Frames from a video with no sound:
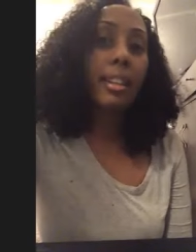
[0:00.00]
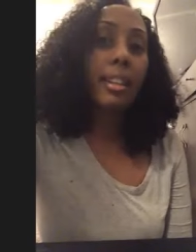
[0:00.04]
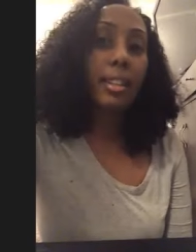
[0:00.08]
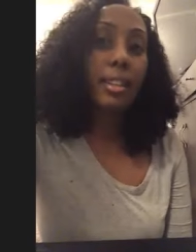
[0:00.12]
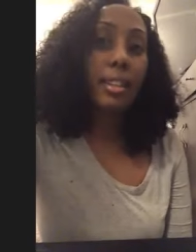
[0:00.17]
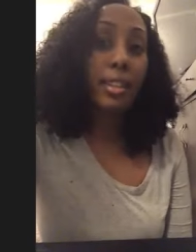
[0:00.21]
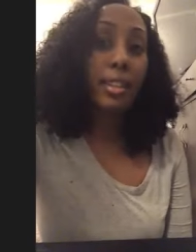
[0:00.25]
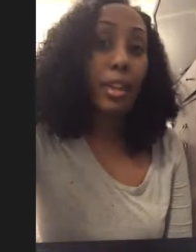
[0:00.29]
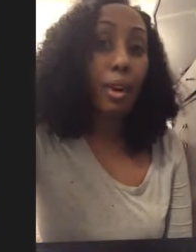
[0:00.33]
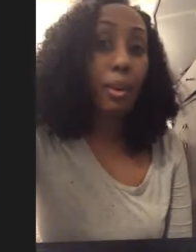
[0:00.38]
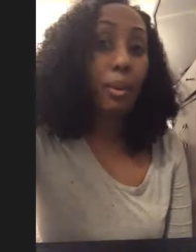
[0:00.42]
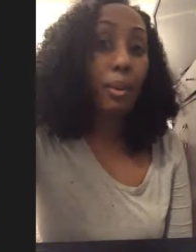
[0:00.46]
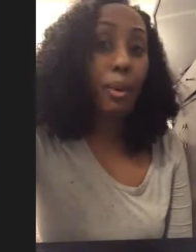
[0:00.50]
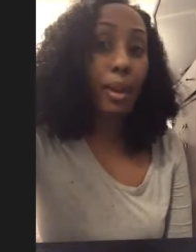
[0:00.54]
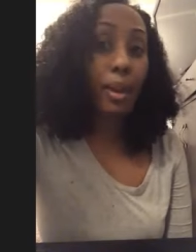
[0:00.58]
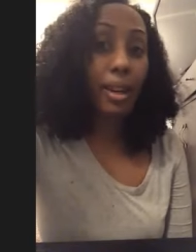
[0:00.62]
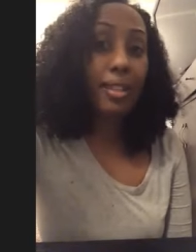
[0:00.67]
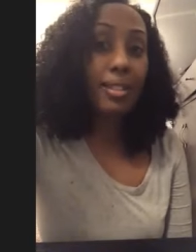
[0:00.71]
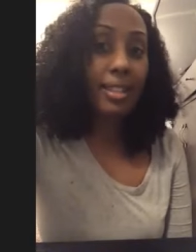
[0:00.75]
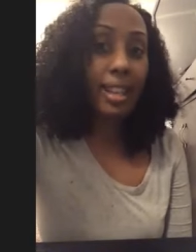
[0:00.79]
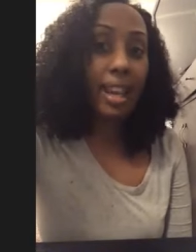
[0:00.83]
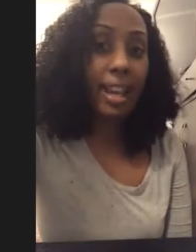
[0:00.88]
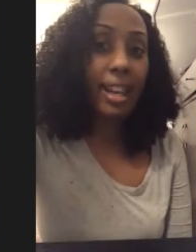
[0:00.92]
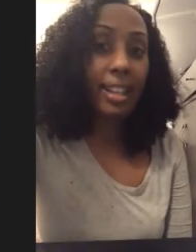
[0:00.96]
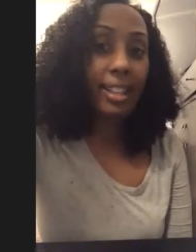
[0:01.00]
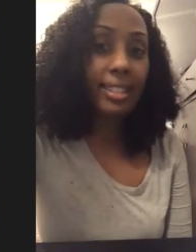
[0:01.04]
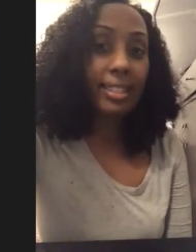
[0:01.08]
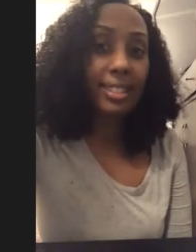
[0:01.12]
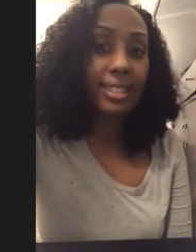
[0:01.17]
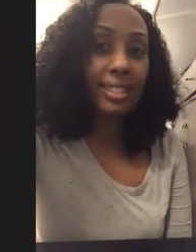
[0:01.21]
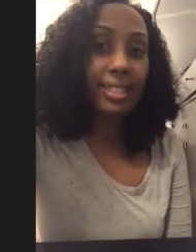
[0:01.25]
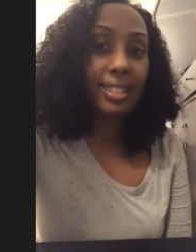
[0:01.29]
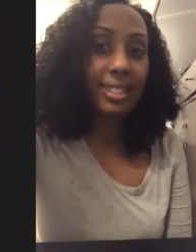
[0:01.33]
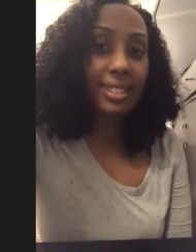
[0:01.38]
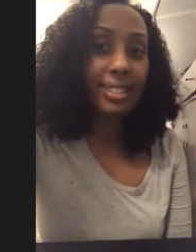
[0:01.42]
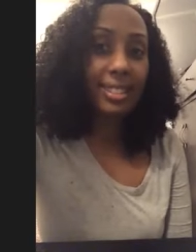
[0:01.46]
you know, one day
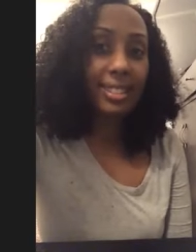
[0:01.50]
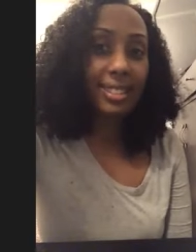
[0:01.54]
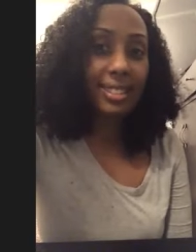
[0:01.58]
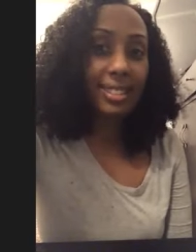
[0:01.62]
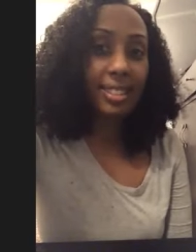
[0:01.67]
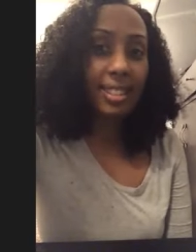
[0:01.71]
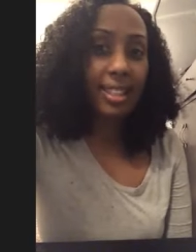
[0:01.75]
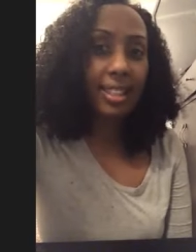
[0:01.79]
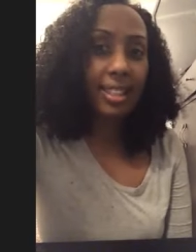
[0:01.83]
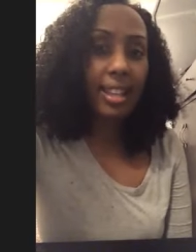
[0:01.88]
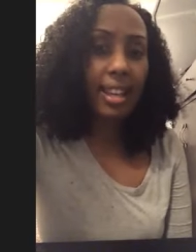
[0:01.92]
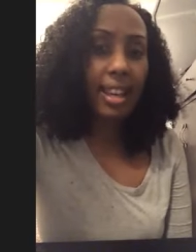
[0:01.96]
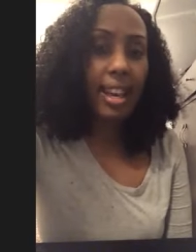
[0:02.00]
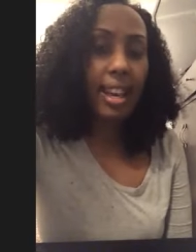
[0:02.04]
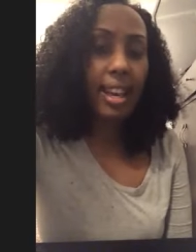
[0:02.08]
it's gonna